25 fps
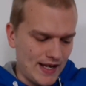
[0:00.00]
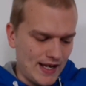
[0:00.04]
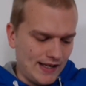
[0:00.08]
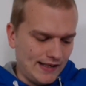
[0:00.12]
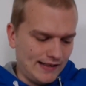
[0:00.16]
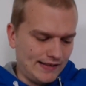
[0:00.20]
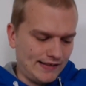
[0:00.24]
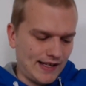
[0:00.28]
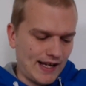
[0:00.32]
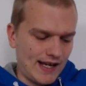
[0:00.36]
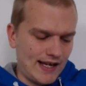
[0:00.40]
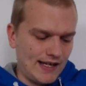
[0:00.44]

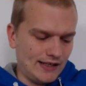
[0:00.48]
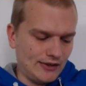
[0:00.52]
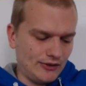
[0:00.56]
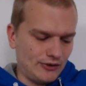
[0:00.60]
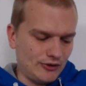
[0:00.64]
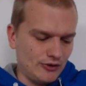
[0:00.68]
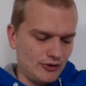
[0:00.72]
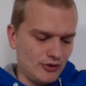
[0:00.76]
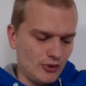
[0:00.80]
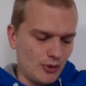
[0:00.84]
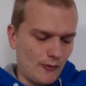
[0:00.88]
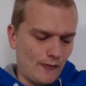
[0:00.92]
saying
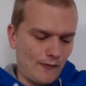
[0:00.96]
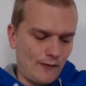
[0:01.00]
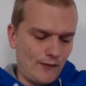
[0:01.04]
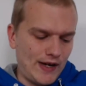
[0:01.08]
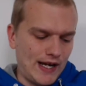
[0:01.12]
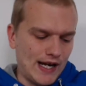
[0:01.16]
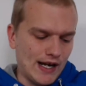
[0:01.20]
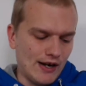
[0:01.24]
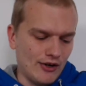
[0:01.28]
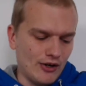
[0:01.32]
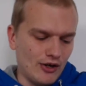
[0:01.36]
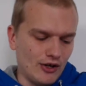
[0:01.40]
to you,
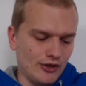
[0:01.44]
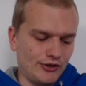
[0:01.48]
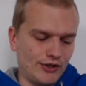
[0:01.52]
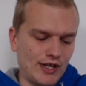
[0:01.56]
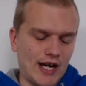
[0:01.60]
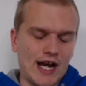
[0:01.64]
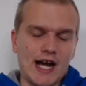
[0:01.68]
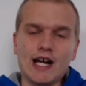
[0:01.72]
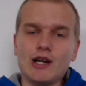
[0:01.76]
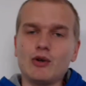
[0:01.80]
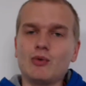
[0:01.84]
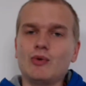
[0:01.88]
fear not,
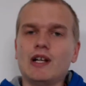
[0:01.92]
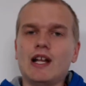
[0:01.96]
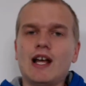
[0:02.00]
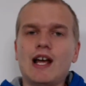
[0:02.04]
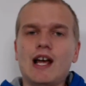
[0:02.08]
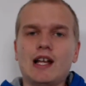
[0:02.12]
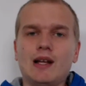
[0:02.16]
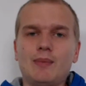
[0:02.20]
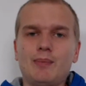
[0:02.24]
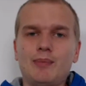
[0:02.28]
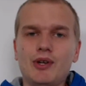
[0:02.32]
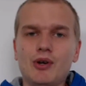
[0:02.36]
I will
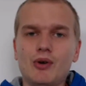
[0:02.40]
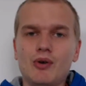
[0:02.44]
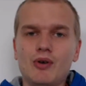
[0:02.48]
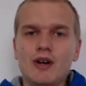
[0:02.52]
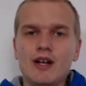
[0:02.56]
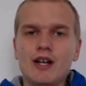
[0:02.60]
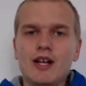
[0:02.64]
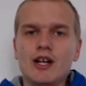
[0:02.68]
help you."